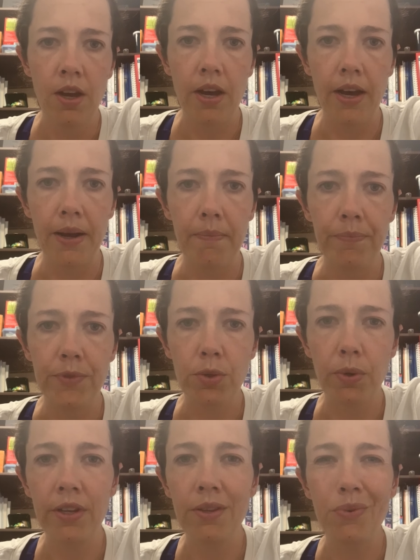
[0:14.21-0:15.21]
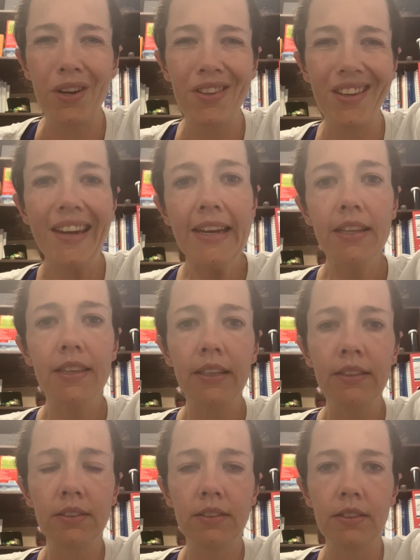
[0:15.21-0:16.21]
So one of the key
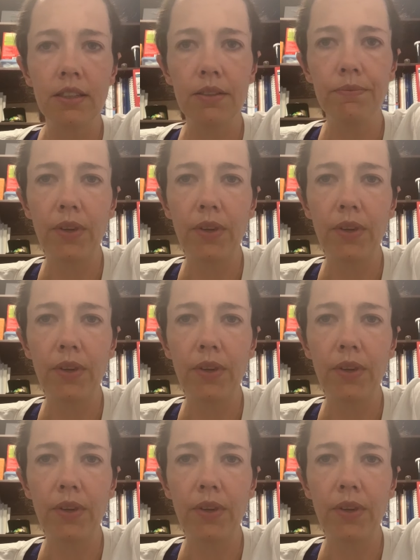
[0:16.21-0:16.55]
things,